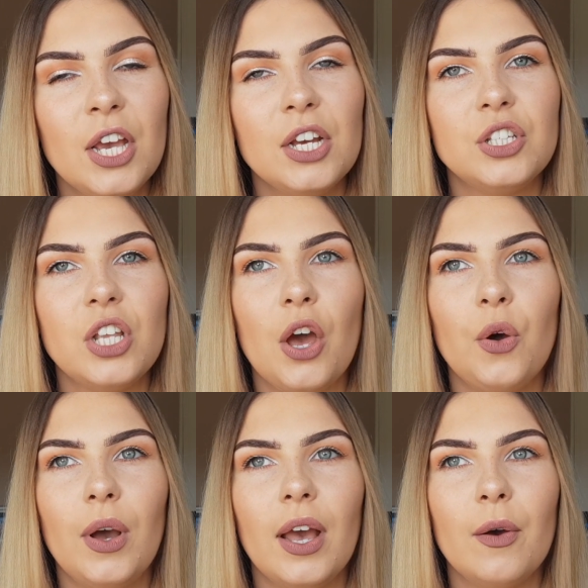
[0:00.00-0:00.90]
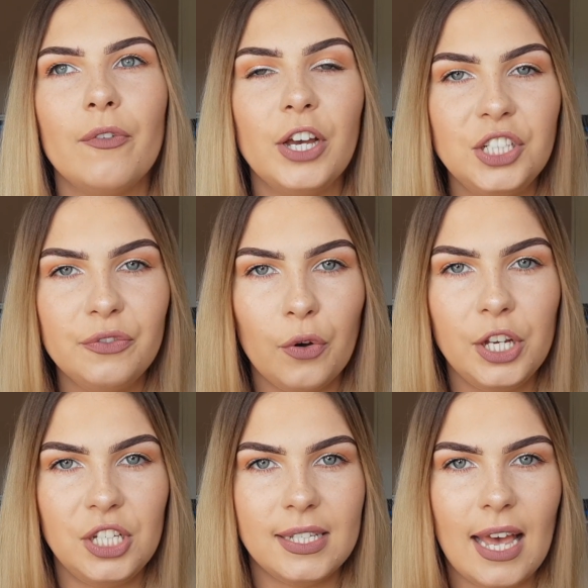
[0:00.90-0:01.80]
So Virgin
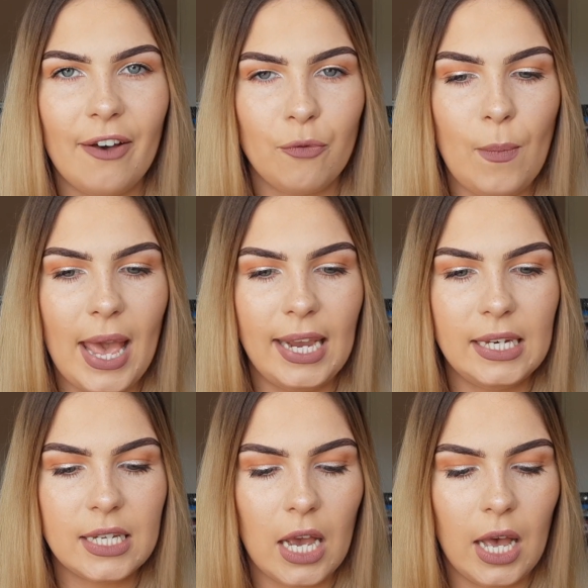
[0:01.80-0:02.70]
Voyages have made